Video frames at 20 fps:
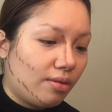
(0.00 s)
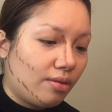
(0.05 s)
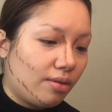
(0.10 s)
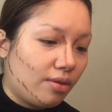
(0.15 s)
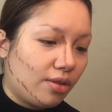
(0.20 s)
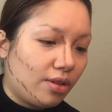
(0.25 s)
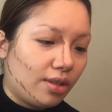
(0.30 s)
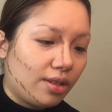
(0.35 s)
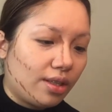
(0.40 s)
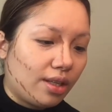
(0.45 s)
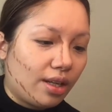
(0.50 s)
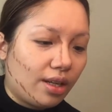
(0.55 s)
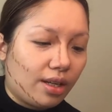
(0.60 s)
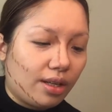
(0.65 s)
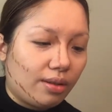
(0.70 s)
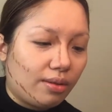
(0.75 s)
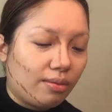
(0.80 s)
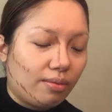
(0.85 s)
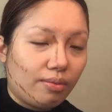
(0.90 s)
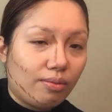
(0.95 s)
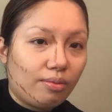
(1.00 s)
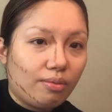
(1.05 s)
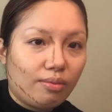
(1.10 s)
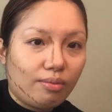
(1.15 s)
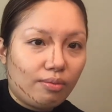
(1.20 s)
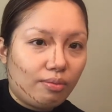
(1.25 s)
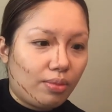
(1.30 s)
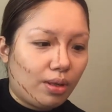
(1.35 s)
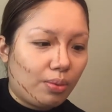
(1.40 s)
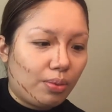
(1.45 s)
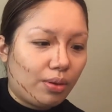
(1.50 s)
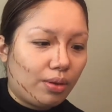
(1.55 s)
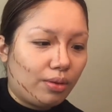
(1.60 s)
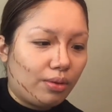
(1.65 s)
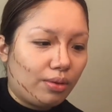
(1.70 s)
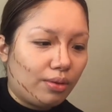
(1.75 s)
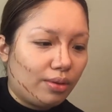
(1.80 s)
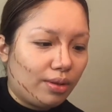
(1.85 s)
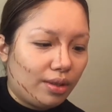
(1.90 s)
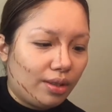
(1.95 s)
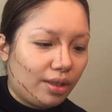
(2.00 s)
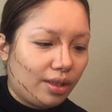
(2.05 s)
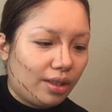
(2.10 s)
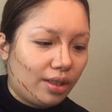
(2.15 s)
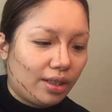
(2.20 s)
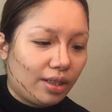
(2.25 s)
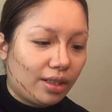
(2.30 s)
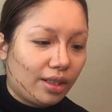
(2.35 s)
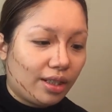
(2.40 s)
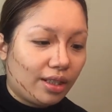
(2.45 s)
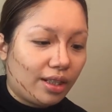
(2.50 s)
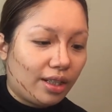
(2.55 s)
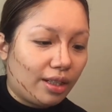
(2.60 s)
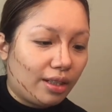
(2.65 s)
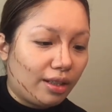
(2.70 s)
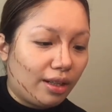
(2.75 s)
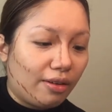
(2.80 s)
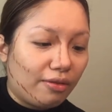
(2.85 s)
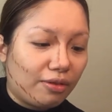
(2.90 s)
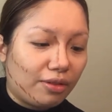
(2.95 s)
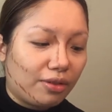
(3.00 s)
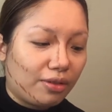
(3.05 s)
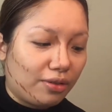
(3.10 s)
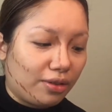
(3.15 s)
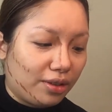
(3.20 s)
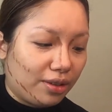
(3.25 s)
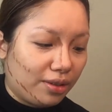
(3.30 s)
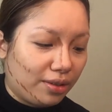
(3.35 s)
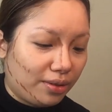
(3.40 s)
she's there, and people can get enough of her.